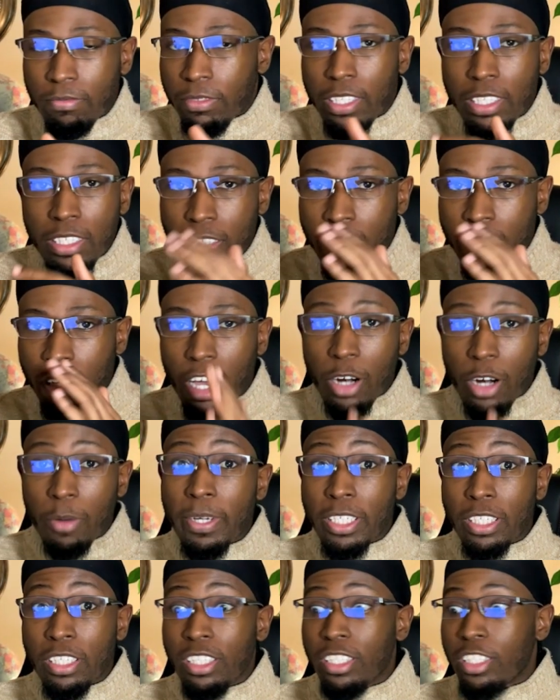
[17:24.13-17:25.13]
This
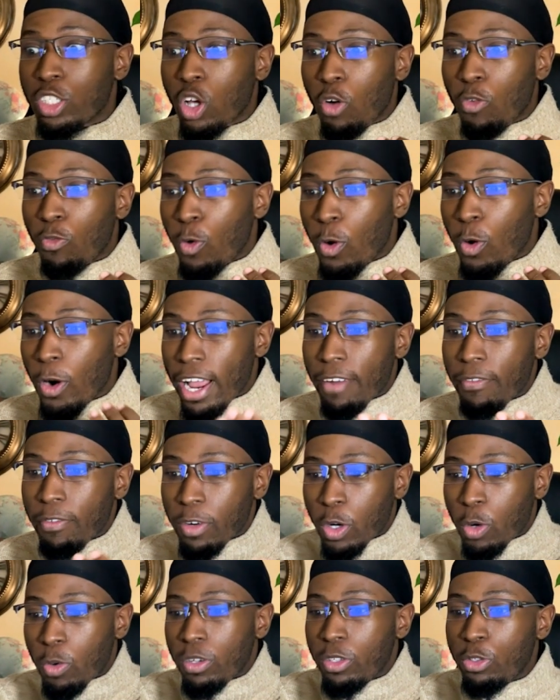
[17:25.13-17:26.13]
automation is
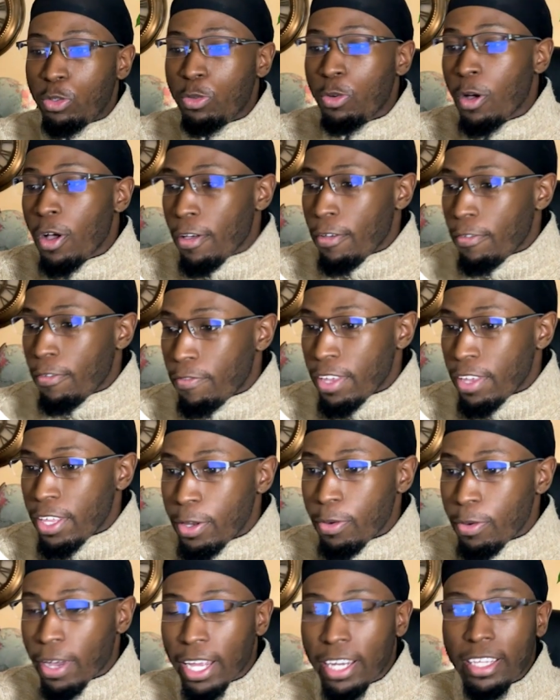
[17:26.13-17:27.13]
forever going to feed
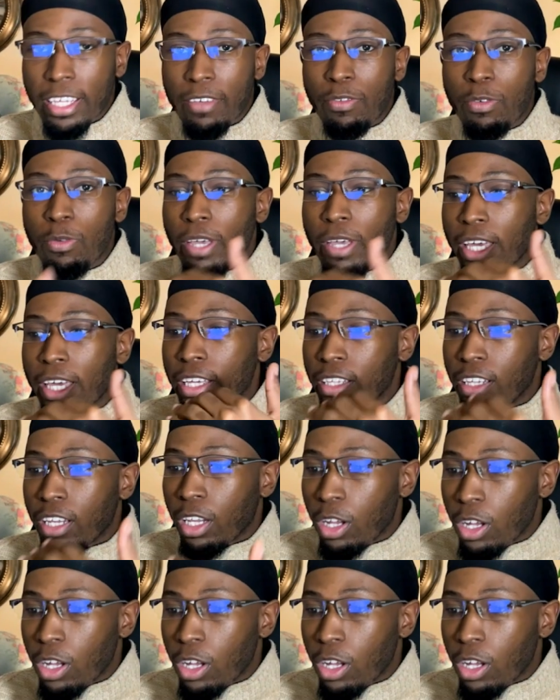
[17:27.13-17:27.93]
you and give you a